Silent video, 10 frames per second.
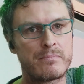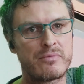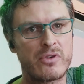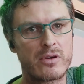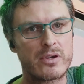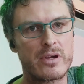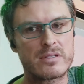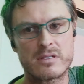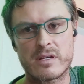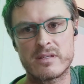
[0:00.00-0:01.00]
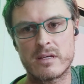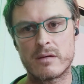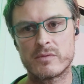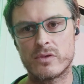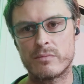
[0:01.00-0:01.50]
Prognosis, I think
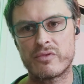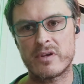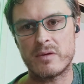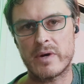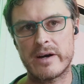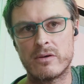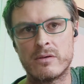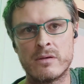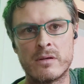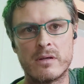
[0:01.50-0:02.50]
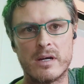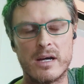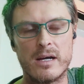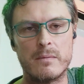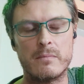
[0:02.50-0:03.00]
I'm doing pretty well.
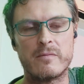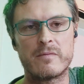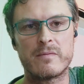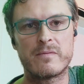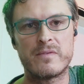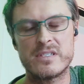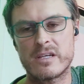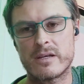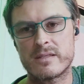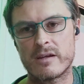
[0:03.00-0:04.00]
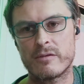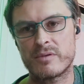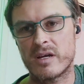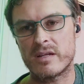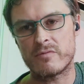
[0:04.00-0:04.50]

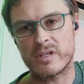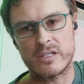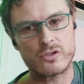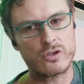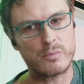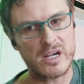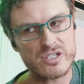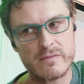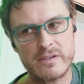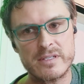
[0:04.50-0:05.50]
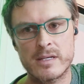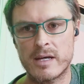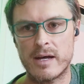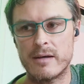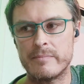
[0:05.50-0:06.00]
Physiotherapy, I didn't really do much of it.
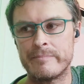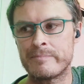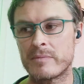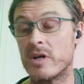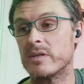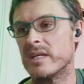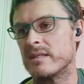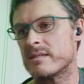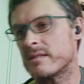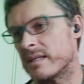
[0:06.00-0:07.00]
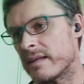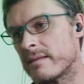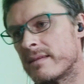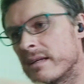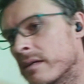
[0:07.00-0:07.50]
This is another
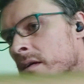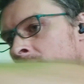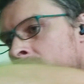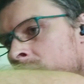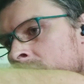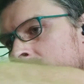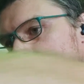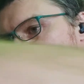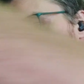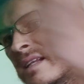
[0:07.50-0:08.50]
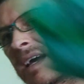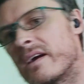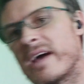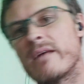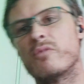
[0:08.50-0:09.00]
thing. So today
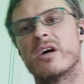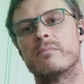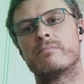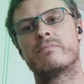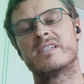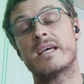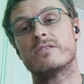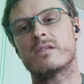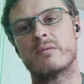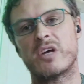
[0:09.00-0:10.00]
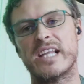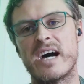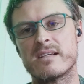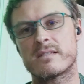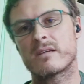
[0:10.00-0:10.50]
I had potentially my
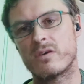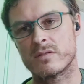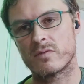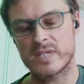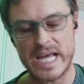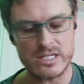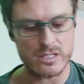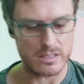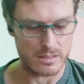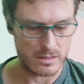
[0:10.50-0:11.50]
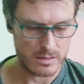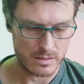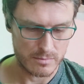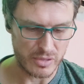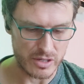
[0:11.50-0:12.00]
last consultation,
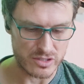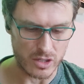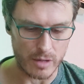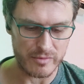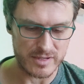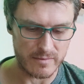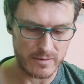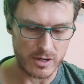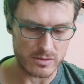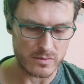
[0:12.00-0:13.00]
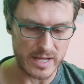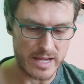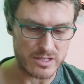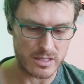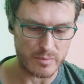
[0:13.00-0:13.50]
post-operative
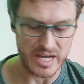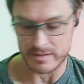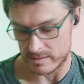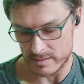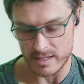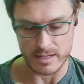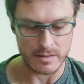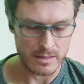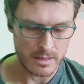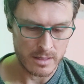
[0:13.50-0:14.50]
consultation about this thing.